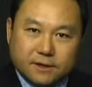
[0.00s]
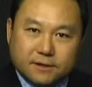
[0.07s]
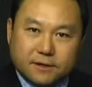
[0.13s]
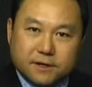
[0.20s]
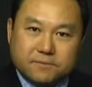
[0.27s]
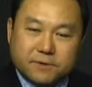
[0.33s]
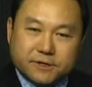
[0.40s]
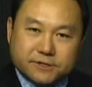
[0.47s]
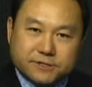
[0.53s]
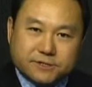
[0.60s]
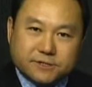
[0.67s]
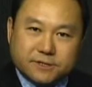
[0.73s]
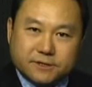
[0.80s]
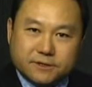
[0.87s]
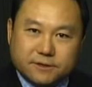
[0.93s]
they
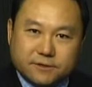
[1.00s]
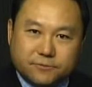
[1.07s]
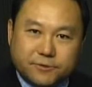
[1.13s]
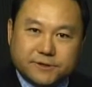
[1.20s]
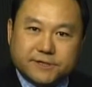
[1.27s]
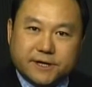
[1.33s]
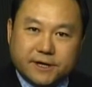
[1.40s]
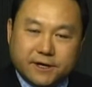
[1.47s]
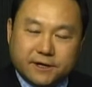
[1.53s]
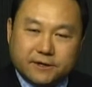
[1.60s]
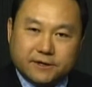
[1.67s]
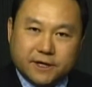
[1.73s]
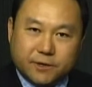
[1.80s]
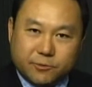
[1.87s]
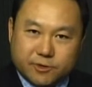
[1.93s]
must
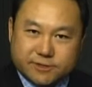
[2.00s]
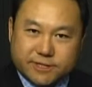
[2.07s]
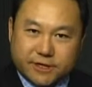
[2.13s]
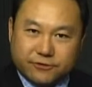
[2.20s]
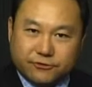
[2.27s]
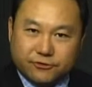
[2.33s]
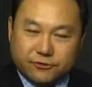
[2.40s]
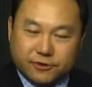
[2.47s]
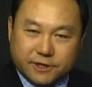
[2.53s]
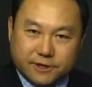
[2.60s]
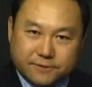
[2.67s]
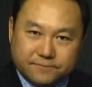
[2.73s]
retain a real estate attorney.